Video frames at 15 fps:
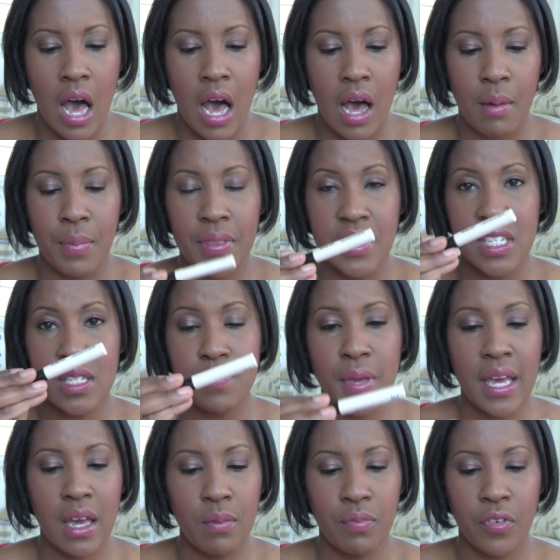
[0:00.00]
Uh, but this
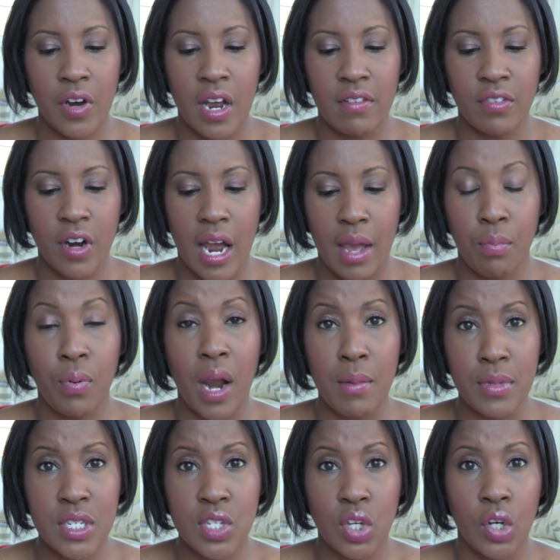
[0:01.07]
Makeup Forever Eye
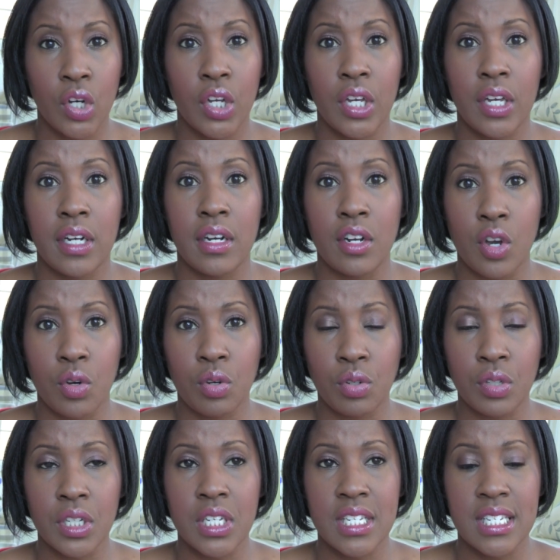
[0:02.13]
Prime is good. No
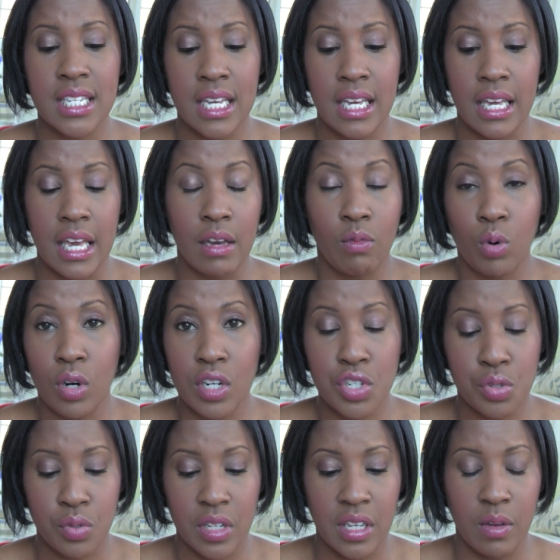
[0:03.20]
creasing. It
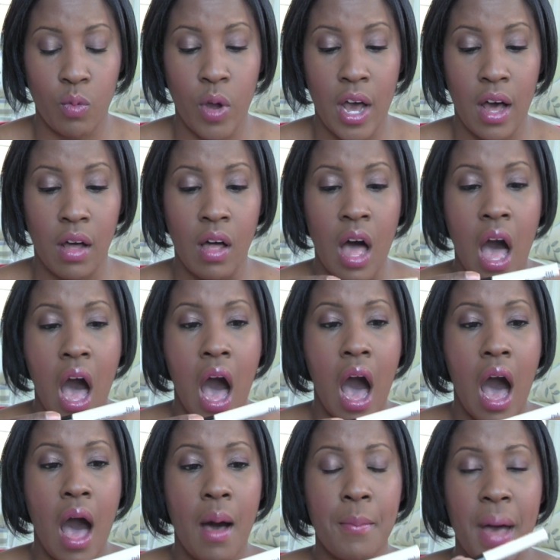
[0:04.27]
works really well.
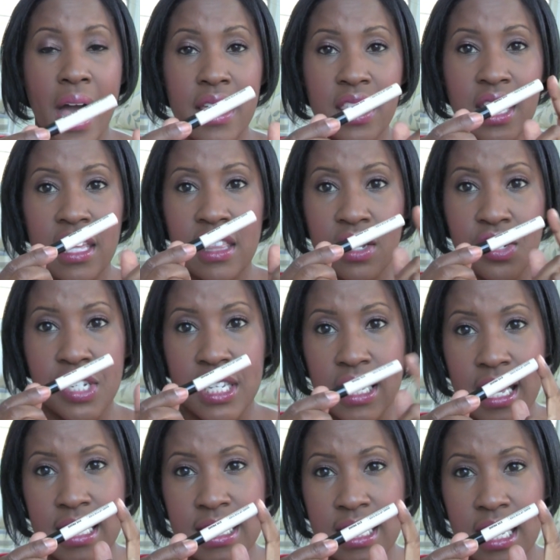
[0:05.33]
Um, I think there's
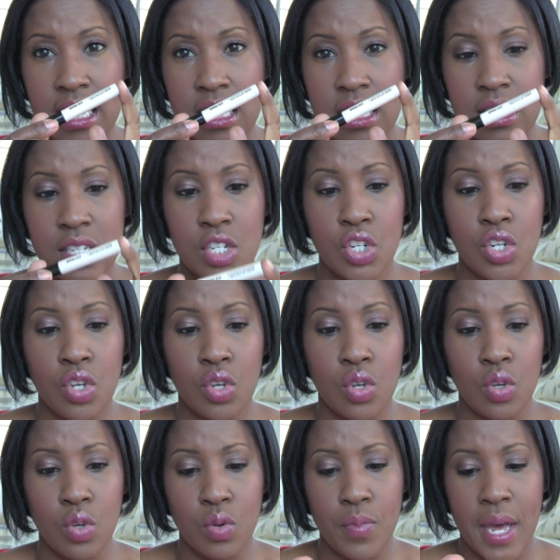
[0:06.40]
less in this
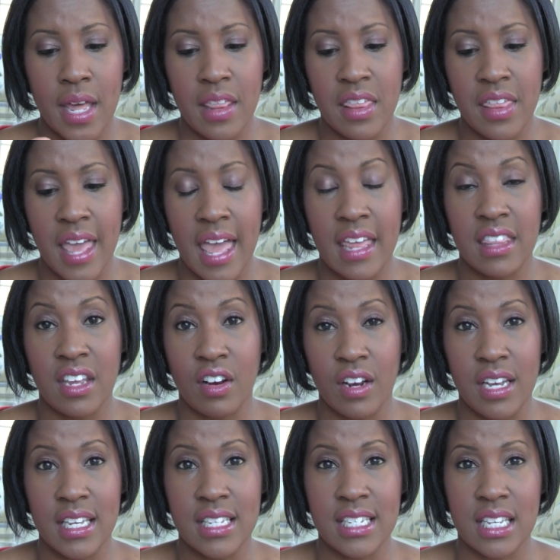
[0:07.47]
tube than there
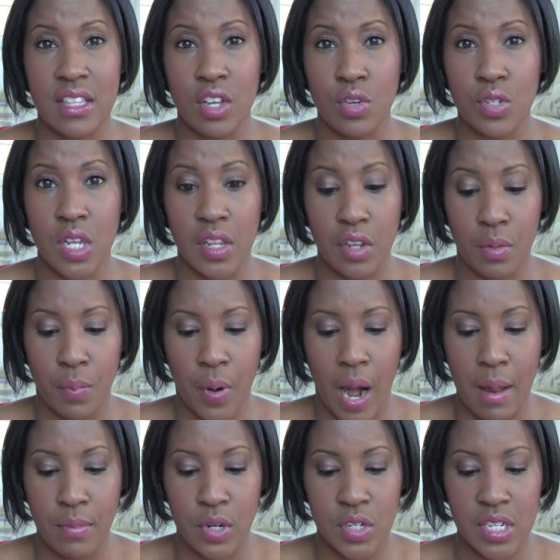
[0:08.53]
is in those other
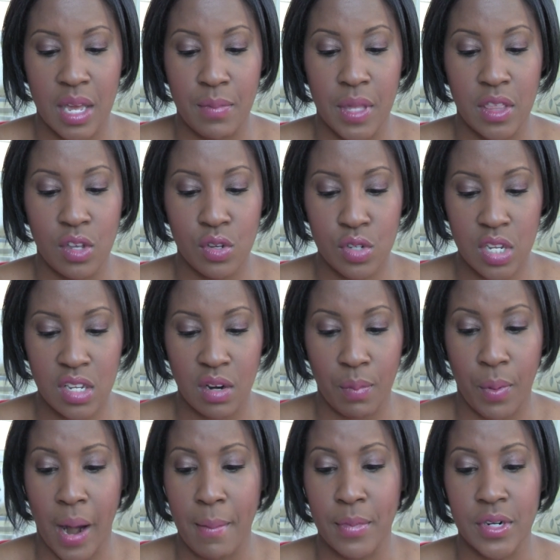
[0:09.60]
primers. I mean, those other
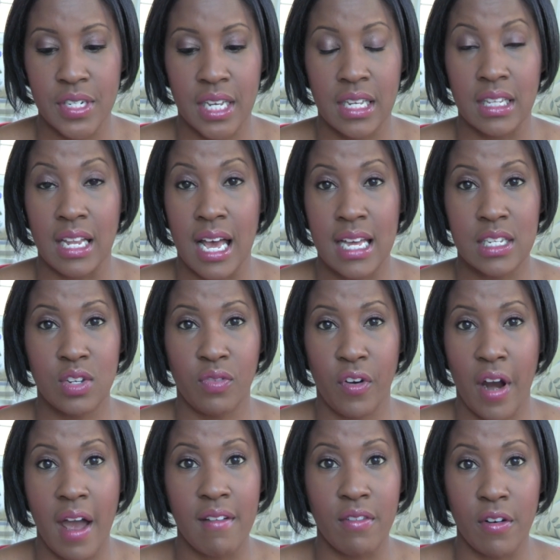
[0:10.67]
primers can last
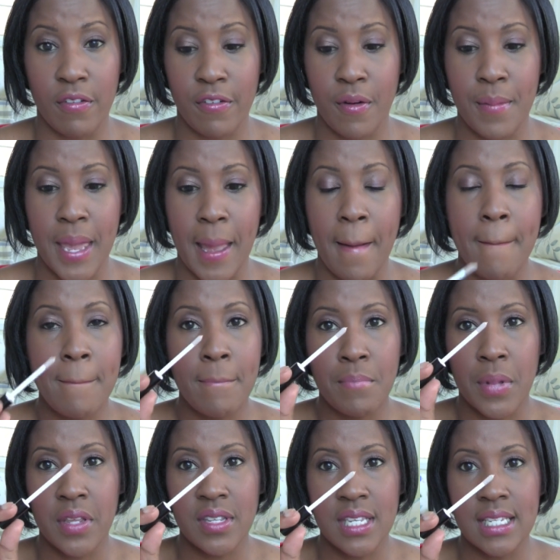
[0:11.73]
forever for me.
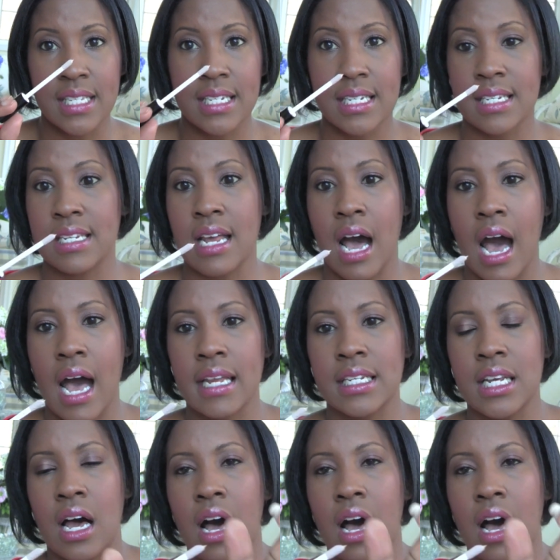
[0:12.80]
But this did not.